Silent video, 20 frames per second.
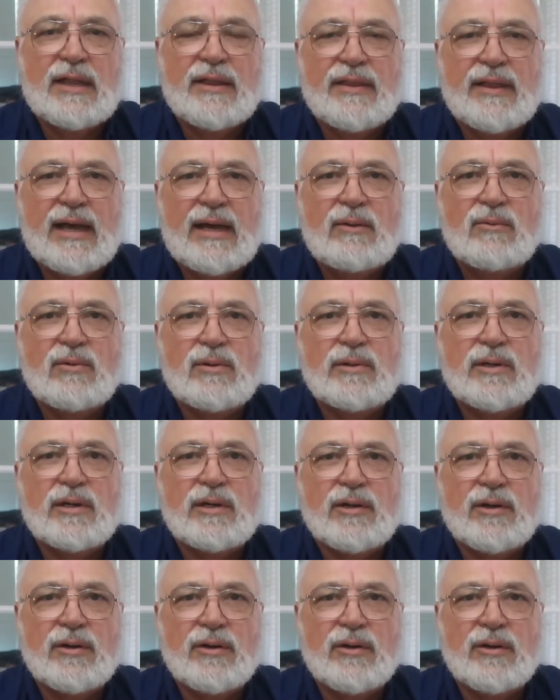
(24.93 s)
That would
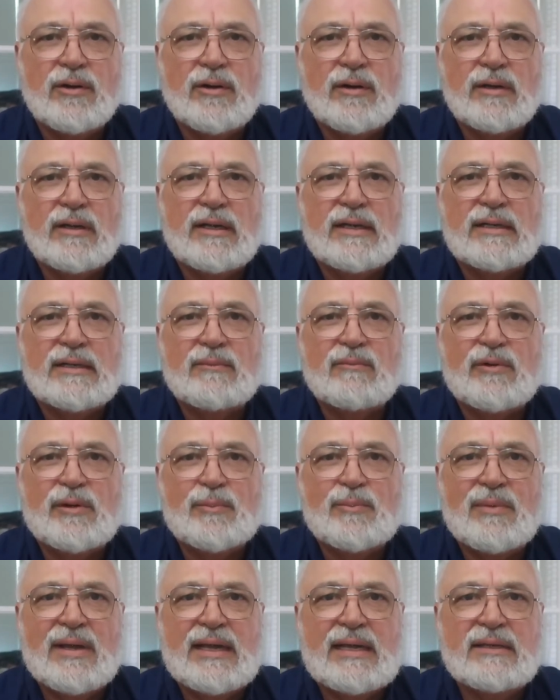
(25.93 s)
occur and
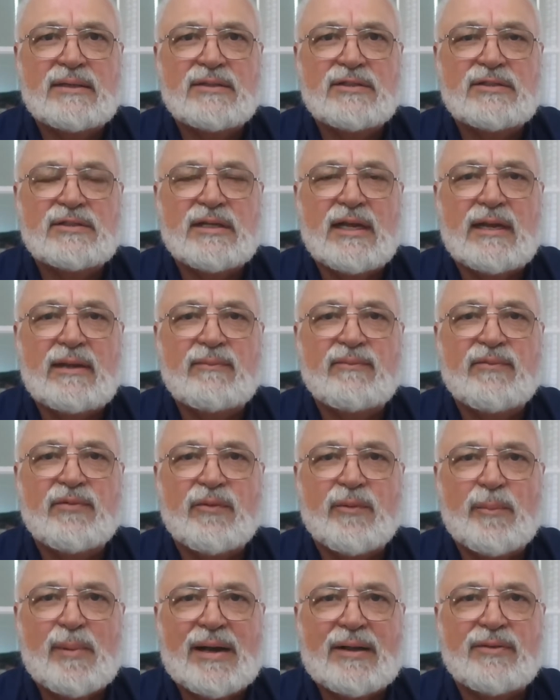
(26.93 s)
remain the same for
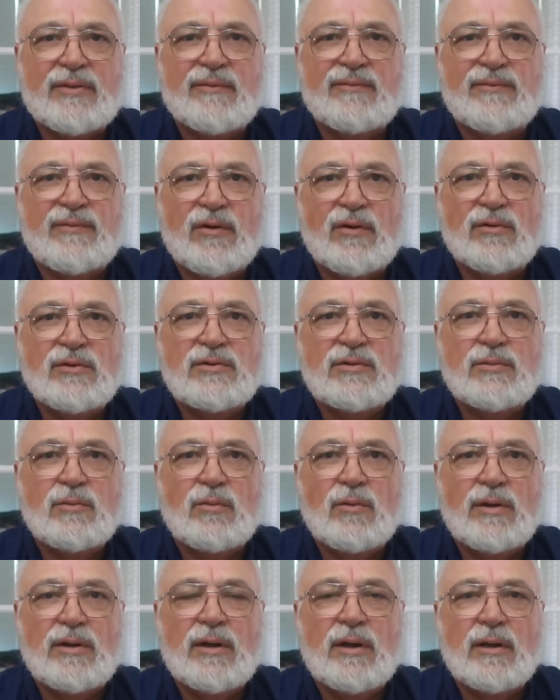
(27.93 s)
about the first
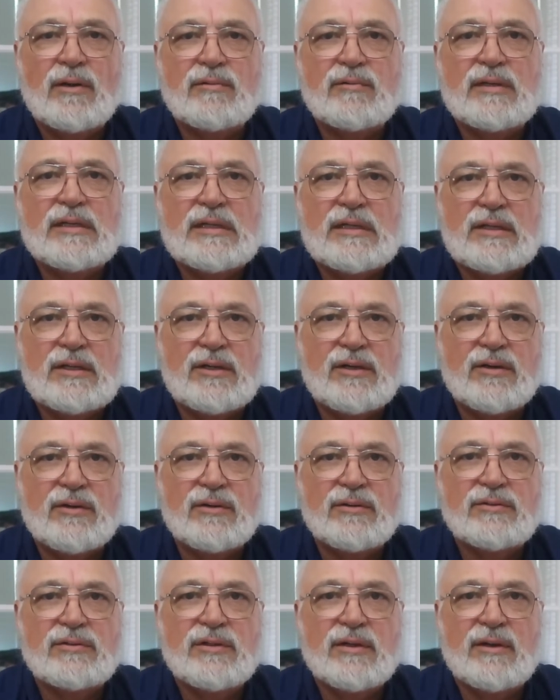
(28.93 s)
100
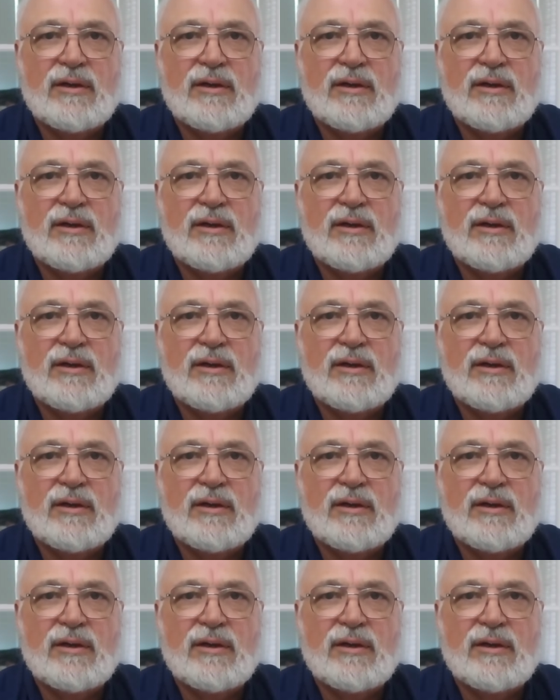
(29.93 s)
years